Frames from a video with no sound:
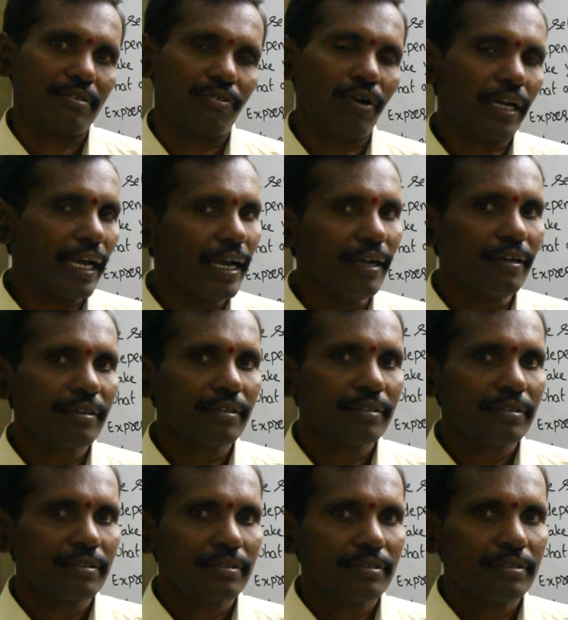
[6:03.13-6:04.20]
Okay?
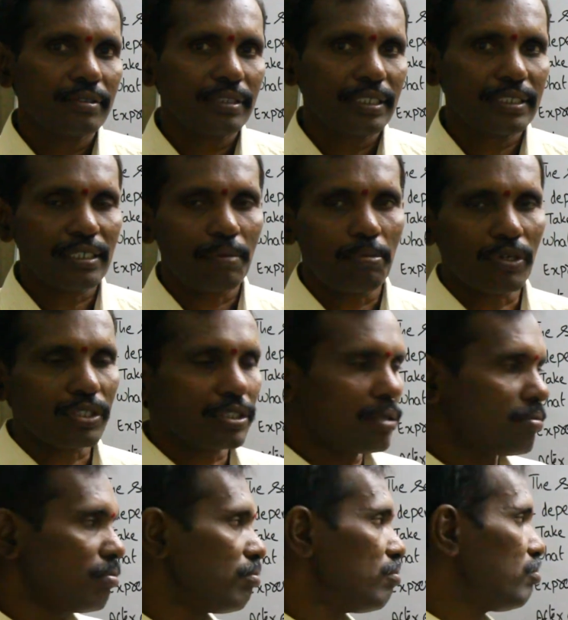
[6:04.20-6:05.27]
This is about
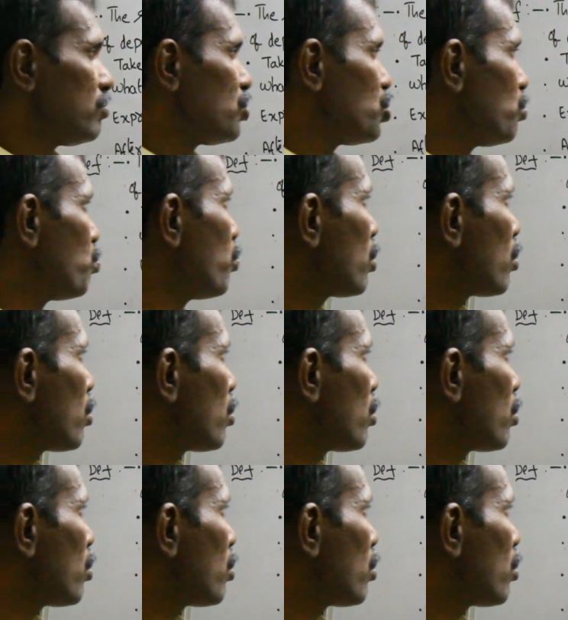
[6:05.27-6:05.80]
some simple